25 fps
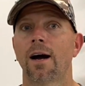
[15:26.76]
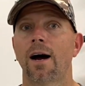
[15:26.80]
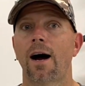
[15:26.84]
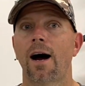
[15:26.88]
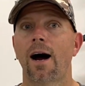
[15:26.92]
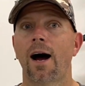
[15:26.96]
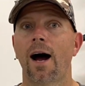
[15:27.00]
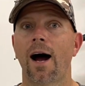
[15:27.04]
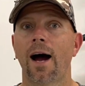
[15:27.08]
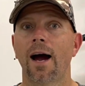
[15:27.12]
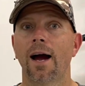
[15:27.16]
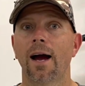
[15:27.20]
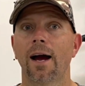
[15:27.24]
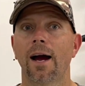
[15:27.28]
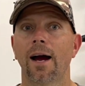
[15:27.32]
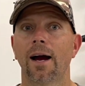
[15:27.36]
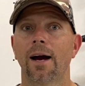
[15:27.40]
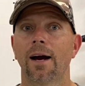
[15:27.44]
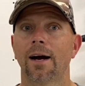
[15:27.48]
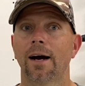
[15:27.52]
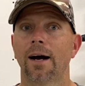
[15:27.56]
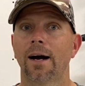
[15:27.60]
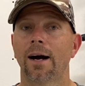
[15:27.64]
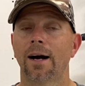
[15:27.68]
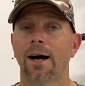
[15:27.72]
I
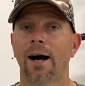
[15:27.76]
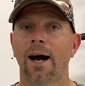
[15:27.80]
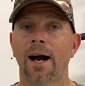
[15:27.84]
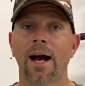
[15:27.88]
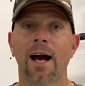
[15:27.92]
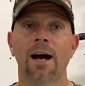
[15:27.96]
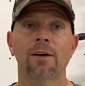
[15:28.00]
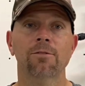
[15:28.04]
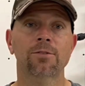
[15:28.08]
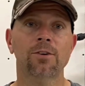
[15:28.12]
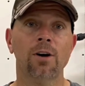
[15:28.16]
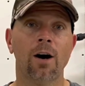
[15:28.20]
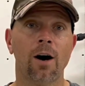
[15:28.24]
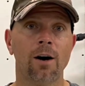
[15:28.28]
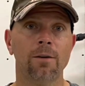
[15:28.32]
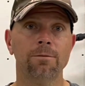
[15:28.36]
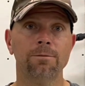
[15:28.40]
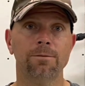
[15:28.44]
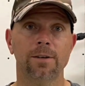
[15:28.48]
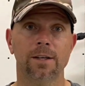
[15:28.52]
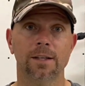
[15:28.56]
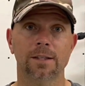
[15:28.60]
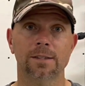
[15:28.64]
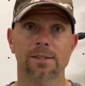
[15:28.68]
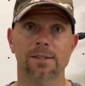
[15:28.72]
have
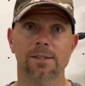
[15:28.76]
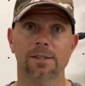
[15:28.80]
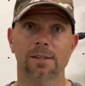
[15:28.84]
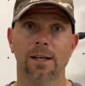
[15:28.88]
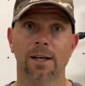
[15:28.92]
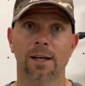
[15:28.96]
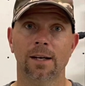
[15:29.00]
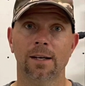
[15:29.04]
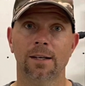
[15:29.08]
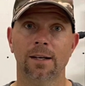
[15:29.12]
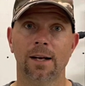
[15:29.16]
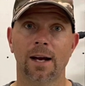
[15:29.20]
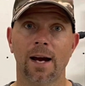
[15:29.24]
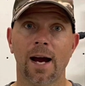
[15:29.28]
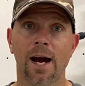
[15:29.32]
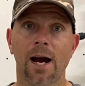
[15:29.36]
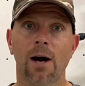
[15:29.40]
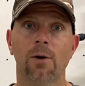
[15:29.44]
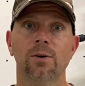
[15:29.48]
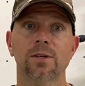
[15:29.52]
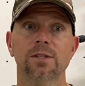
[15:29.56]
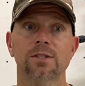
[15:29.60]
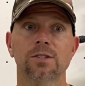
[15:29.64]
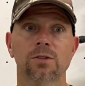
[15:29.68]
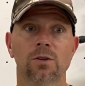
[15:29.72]
confidence in
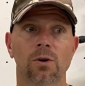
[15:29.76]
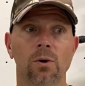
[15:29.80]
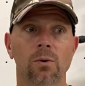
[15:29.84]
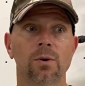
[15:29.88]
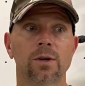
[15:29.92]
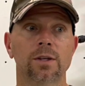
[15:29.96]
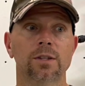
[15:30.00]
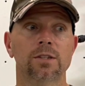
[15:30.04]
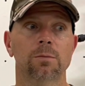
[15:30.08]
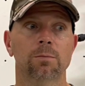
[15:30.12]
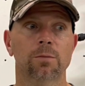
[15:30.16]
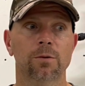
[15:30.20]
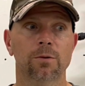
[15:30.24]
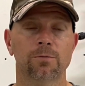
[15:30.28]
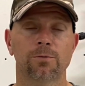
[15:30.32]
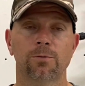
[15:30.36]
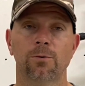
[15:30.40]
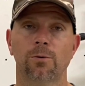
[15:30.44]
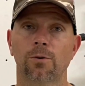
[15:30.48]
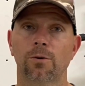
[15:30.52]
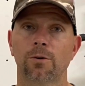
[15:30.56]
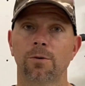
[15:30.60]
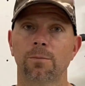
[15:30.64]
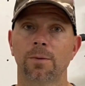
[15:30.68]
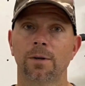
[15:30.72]
how it's going to
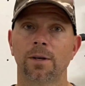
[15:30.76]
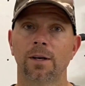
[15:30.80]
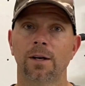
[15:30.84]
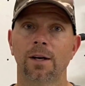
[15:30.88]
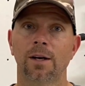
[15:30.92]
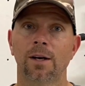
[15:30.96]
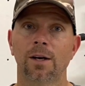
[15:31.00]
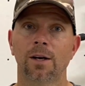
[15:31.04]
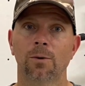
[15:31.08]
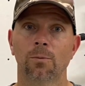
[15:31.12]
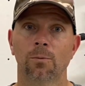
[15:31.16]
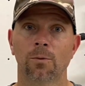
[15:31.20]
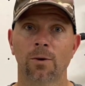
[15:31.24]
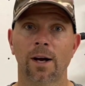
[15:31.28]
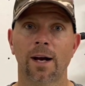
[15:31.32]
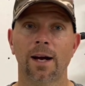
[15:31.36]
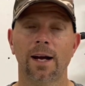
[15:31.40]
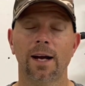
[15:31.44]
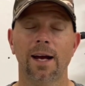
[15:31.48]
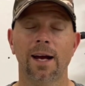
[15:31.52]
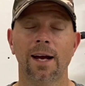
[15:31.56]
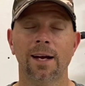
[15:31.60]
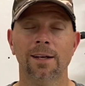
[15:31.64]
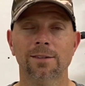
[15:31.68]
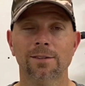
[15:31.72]
perform. When I
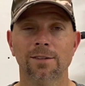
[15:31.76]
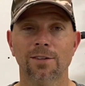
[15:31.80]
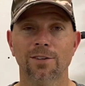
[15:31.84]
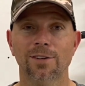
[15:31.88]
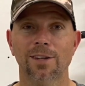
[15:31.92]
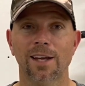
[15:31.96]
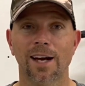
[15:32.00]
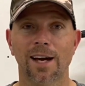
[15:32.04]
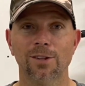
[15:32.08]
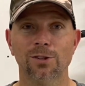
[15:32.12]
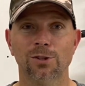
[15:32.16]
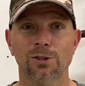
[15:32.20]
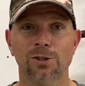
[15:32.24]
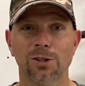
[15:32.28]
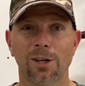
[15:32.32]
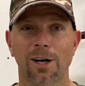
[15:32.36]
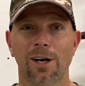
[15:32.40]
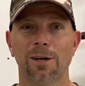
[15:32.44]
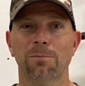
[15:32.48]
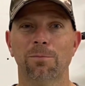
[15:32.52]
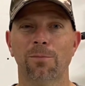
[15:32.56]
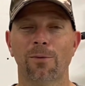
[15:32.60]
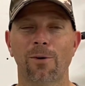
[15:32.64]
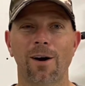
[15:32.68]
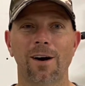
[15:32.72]
enter that
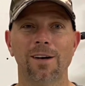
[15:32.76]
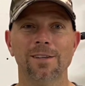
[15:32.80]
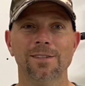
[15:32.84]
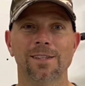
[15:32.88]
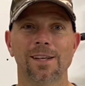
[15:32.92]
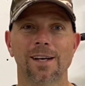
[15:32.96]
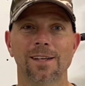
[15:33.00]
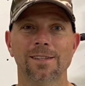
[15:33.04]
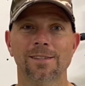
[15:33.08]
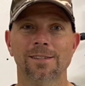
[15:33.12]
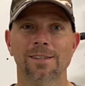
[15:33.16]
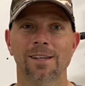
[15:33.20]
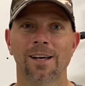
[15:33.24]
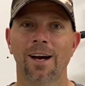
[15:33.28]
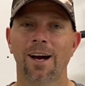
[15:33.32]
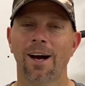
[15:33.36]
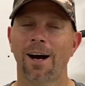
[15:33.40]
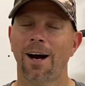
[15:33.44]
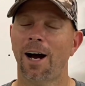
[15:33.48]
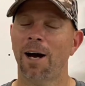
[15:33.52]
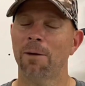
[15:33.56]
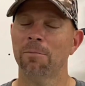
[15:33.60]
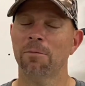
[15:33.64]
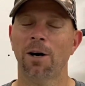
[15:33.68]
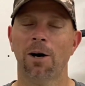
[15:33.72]
shot process,
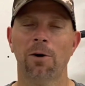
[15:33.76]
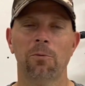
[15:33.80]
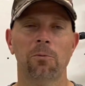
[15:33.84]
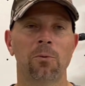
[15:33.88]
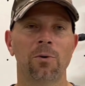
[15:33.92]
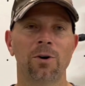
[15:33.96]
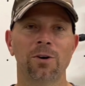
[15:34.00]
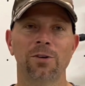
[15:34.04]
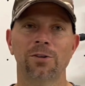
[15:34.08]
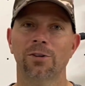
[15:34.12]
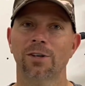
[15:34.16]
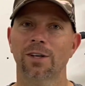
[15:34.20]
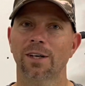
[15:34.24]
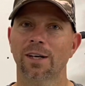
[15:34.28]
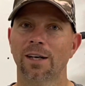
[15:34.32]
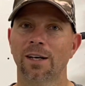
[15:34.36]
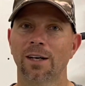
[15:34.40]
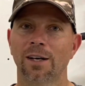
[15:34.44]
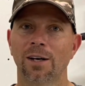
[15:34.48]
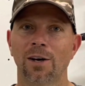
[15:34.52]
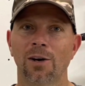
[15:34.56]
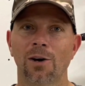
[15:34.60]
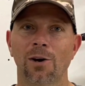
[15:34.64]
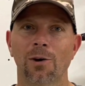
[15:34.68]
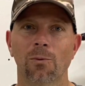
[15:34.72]
I'm not wondering,
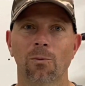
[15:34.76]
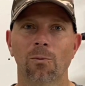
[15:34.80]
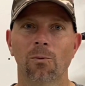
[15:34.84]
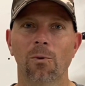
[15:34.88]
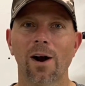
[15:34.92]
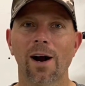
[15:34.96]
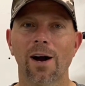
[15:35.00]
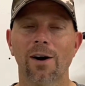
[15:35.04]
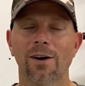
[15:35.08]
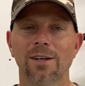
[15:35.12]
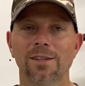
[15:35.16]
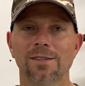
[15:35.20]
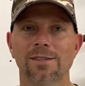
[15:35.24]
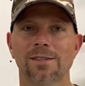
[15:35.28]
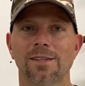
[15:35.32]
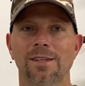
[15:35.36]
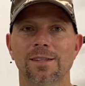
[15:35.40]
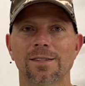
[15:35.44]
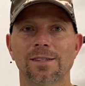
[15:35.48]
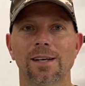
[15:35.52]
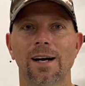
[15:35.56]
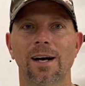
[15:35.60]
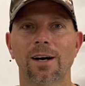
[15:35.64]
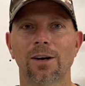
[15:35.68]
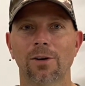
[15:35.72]
where is
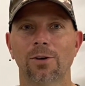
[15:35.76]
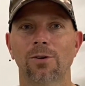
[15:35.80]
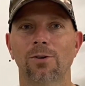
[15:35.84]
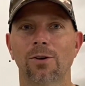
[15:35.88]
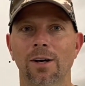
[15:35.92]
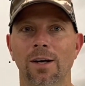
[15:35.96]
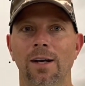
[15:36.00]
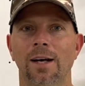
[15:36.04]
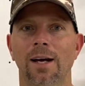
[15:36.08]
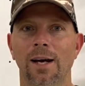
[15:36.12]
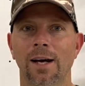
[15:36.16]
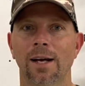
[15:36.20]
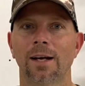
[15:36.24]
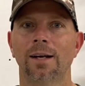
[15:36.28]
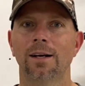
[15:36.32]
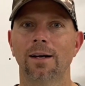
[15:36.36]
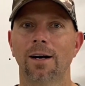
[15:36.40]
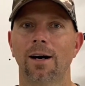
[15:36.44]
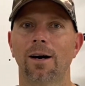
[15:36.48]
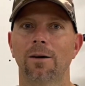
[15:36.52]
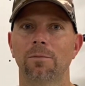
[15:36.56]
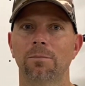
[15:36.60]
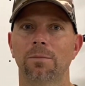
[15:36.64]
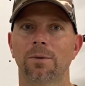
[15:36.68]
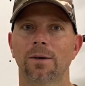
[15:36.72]
this arrow gonna end
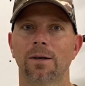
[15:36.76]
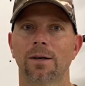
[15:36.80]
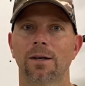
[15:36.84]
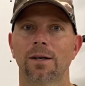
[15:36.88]
up?